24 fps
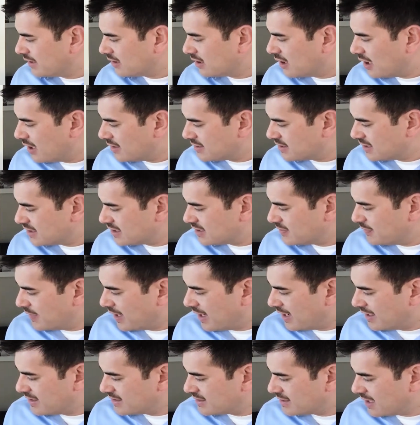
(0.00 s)
closet
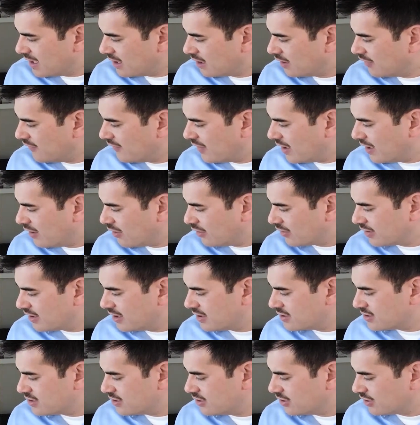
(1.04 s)
space, elevator,
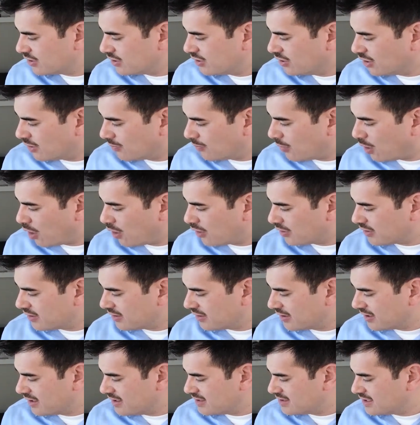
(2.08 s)
kitchen to cook,
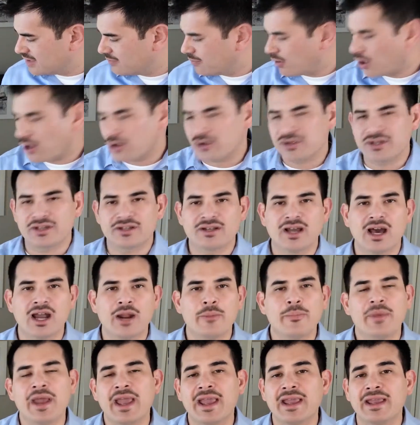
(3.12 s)
parking, easy parking, not
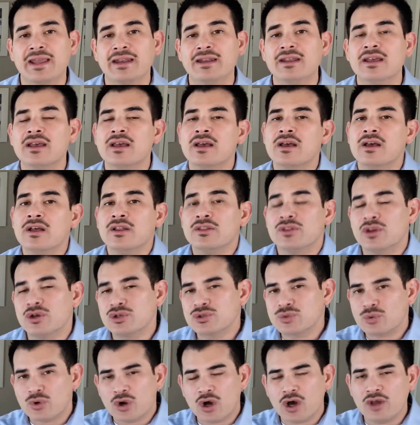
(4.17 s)
a pain.
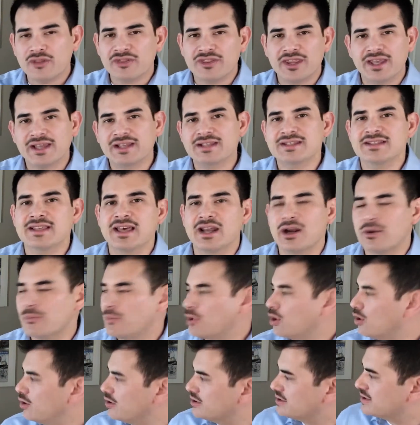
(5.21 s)
Those were all things that
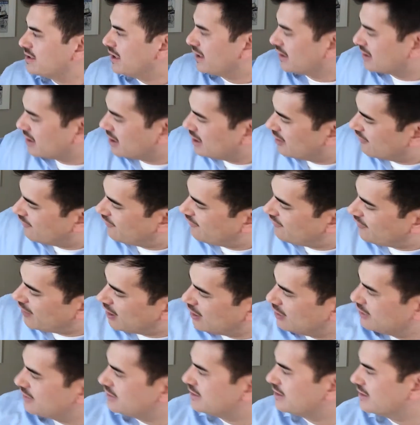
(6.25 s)
emerged that kind of
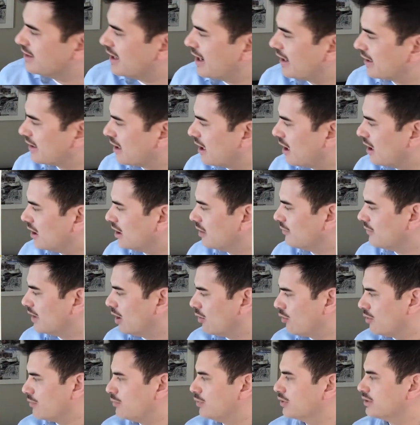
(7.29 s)
fell into that column
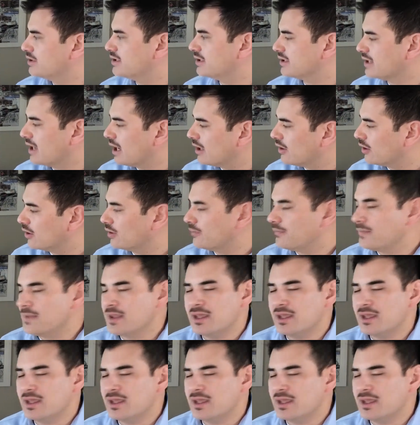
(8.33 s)
that we put together.